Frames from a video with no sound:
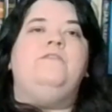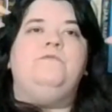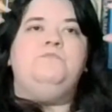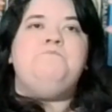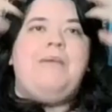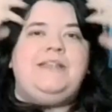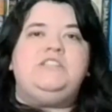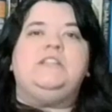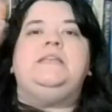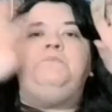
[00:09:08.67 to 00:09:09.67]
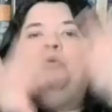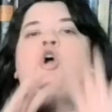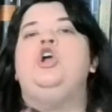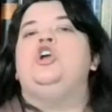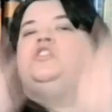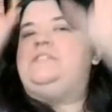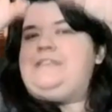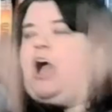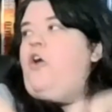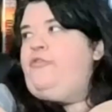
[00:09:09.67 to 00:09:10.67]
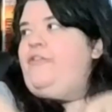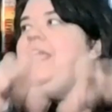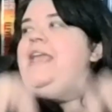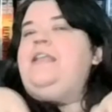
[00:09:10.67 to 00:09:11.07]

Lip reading: mentally put herself